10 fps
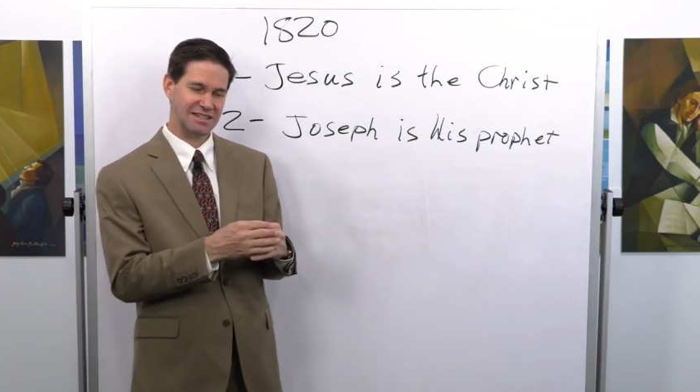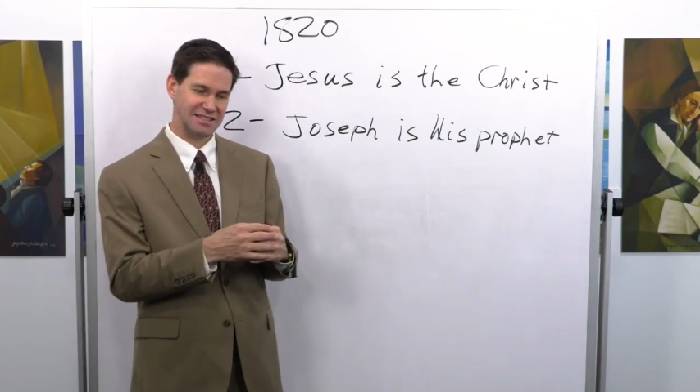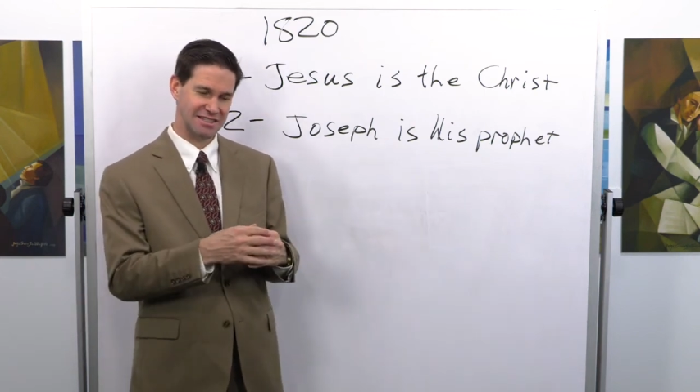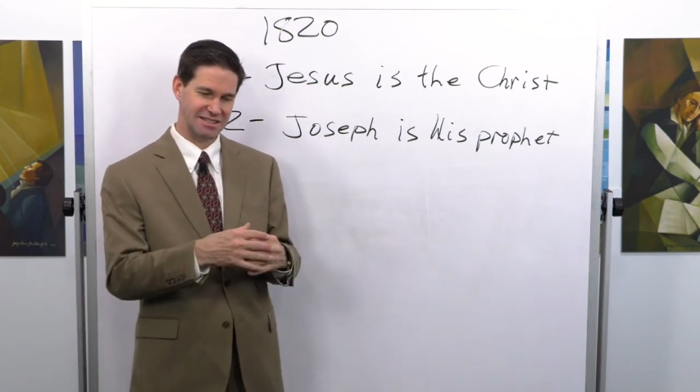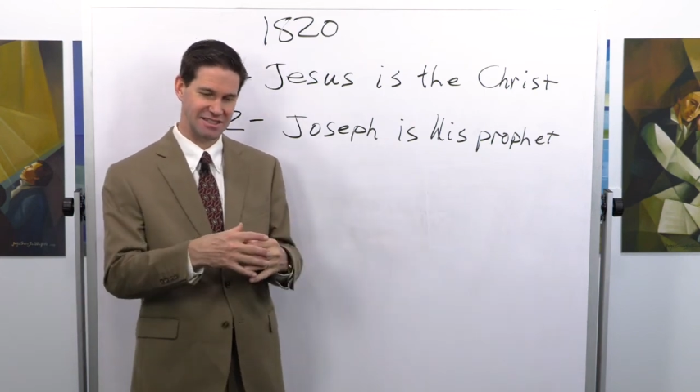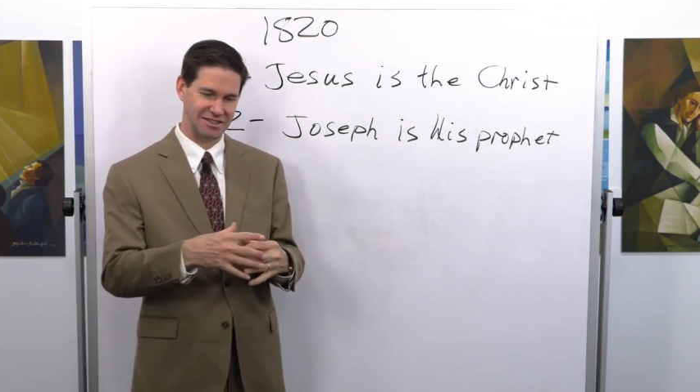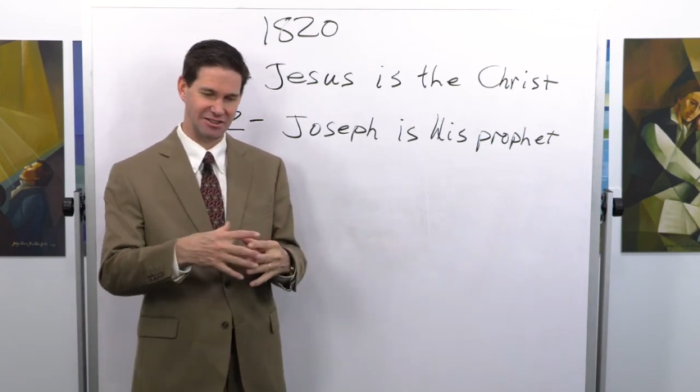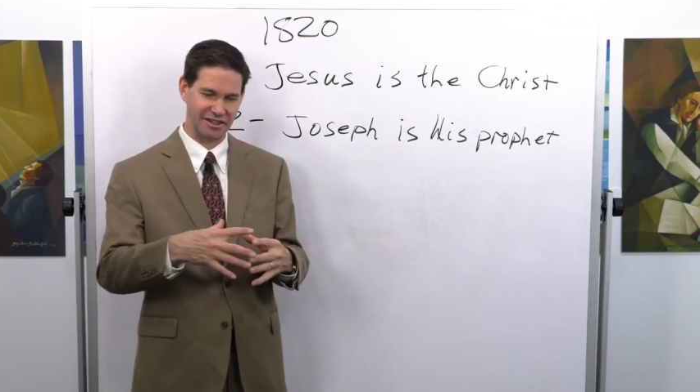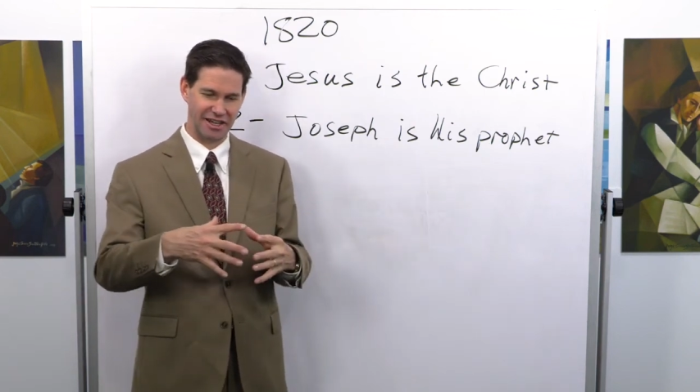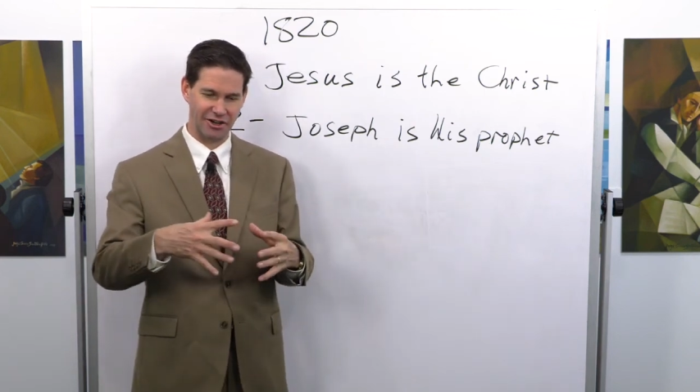
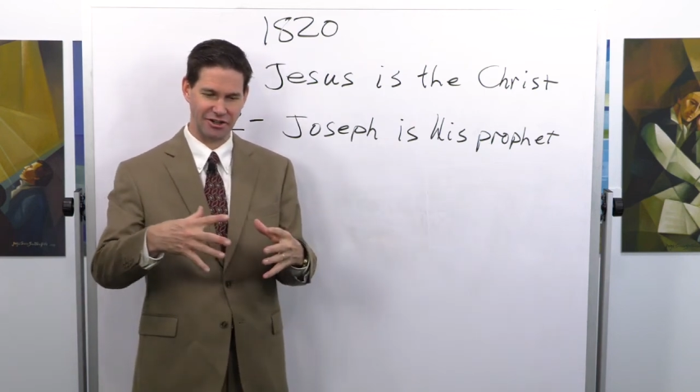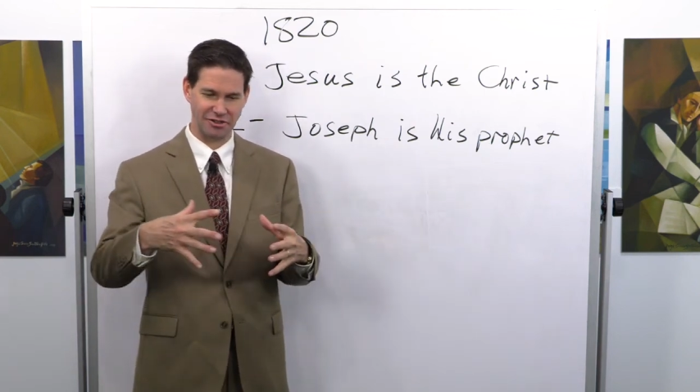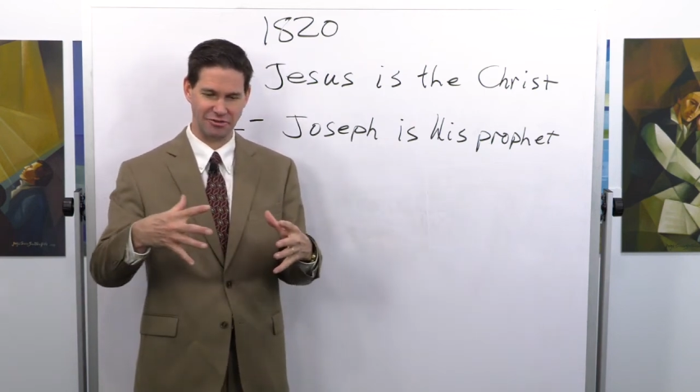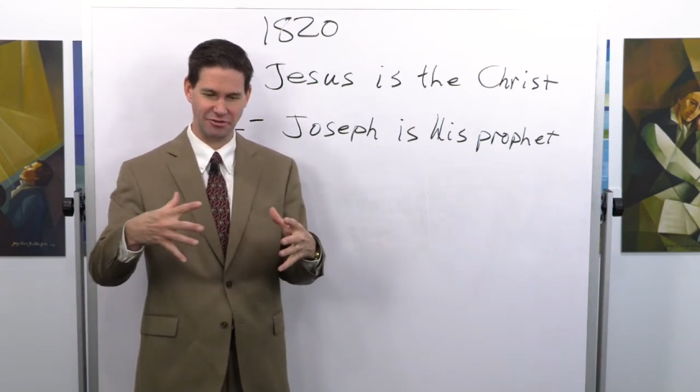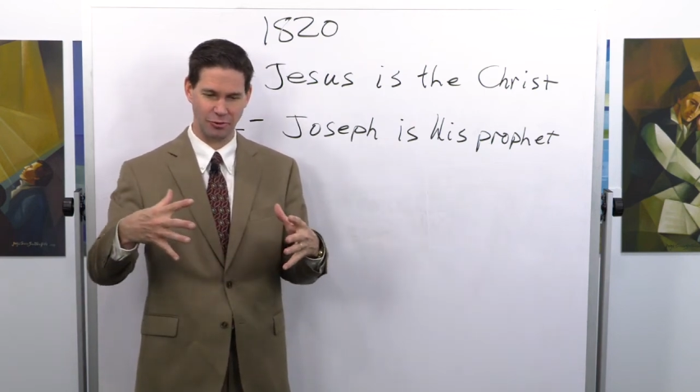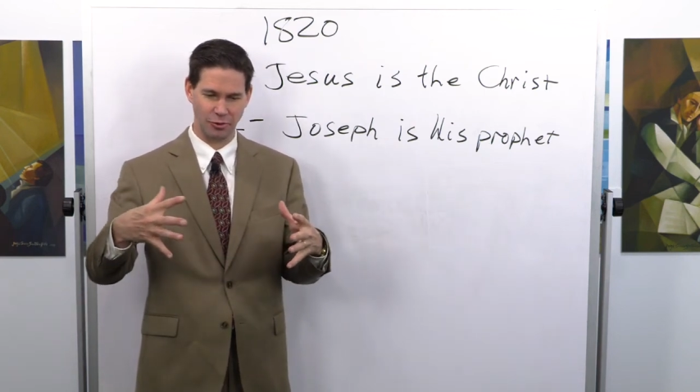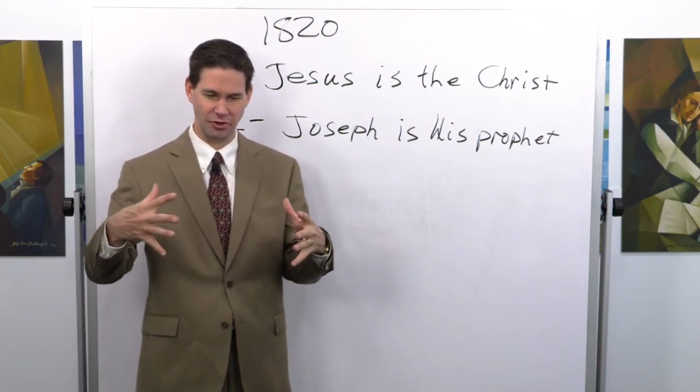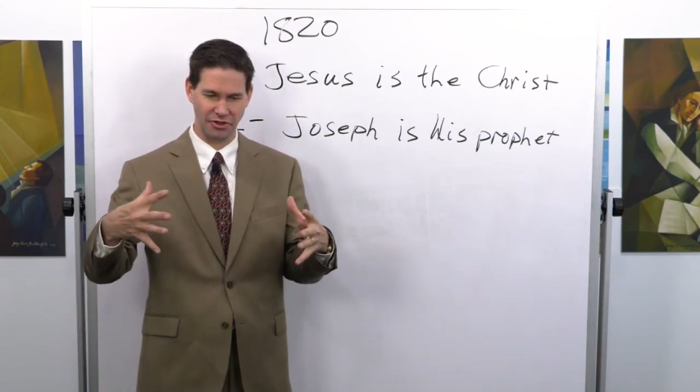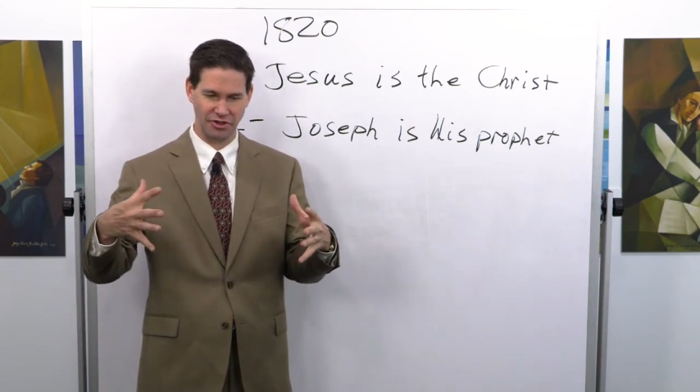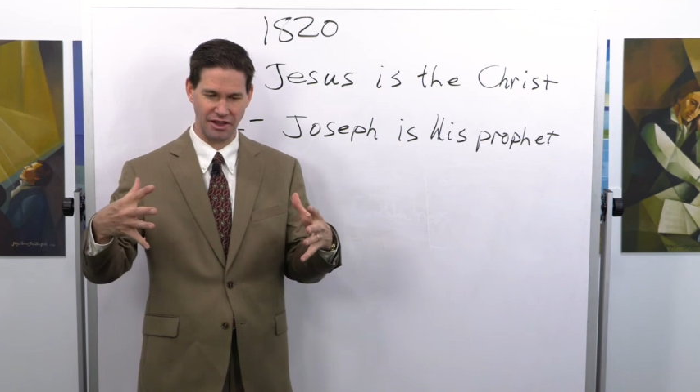still carrying
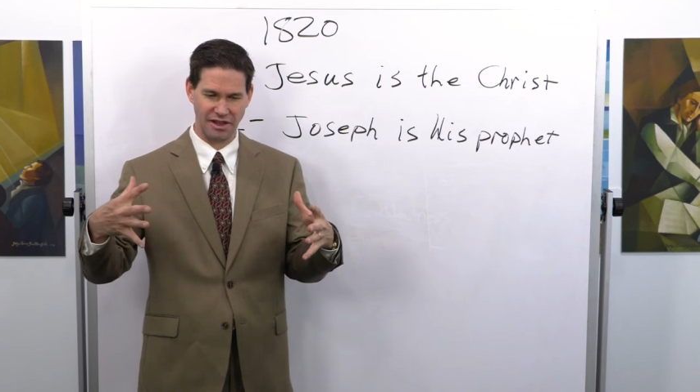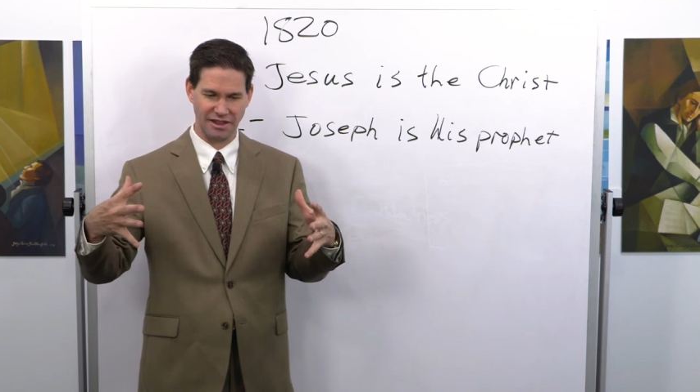forth